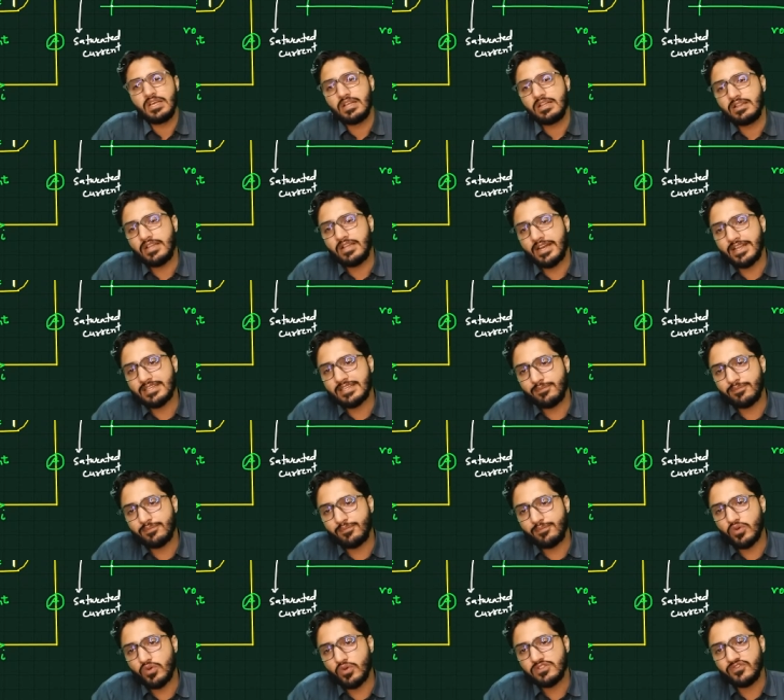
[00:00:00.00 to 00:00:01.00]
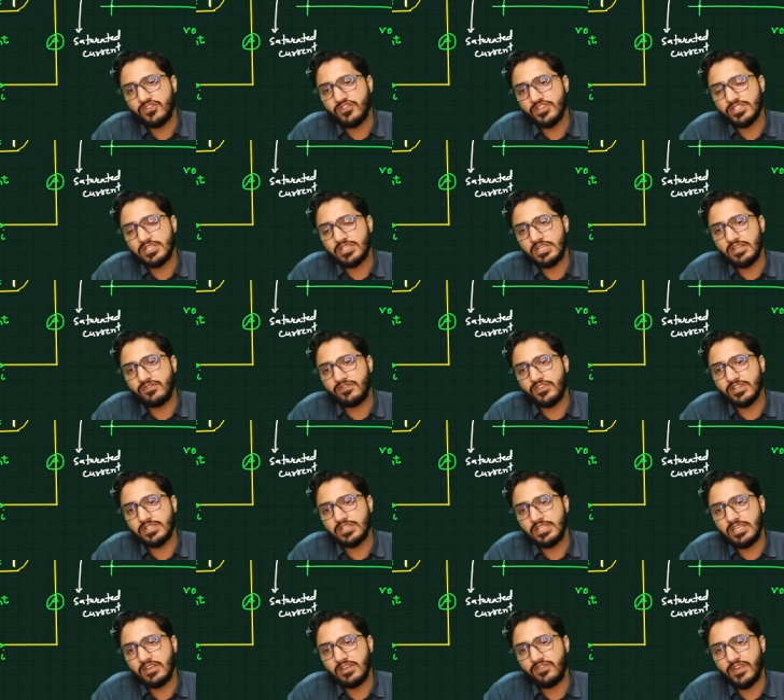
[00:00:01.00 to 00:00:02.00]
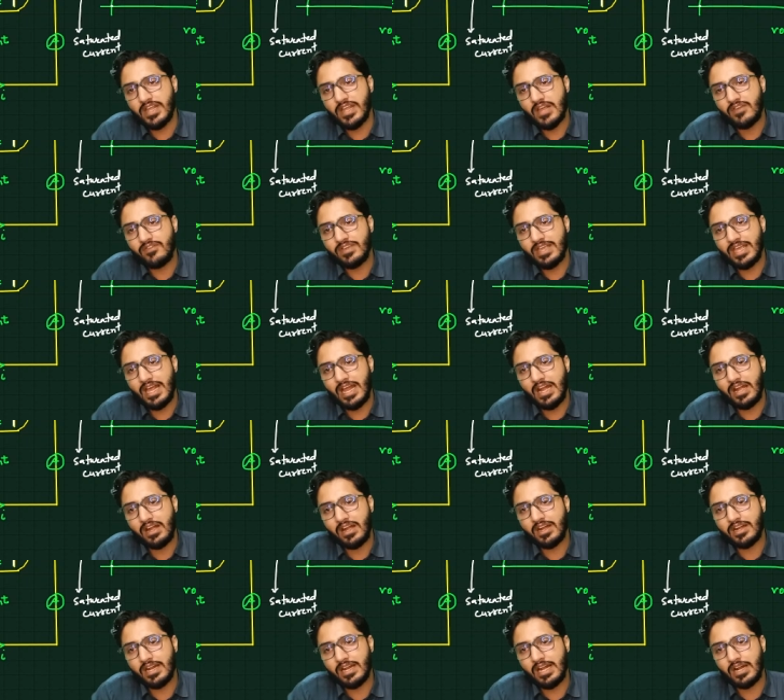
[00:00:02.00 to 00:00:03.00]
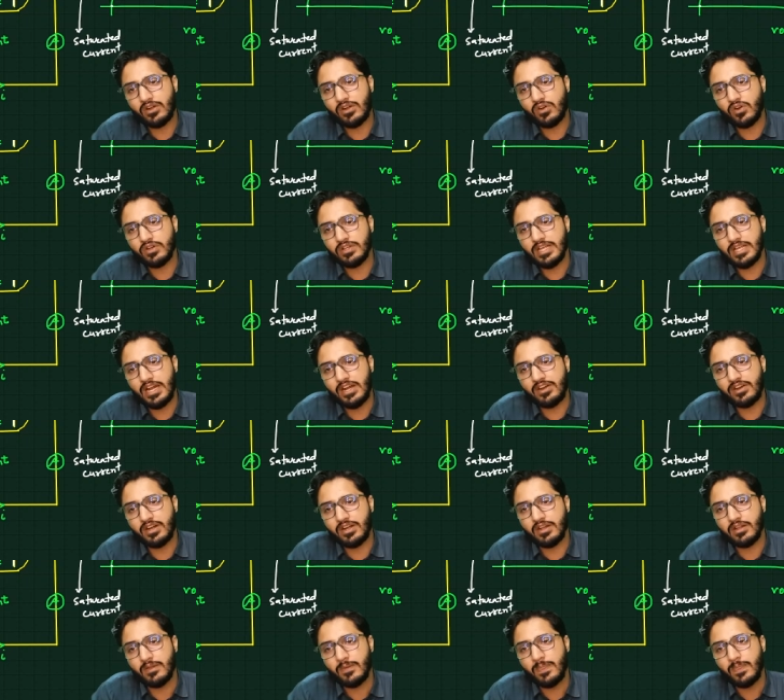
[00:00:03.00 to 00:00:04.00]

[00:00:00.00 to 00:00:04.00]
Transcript: Let us suppose, firstly, if we are having 100 electrons, 100.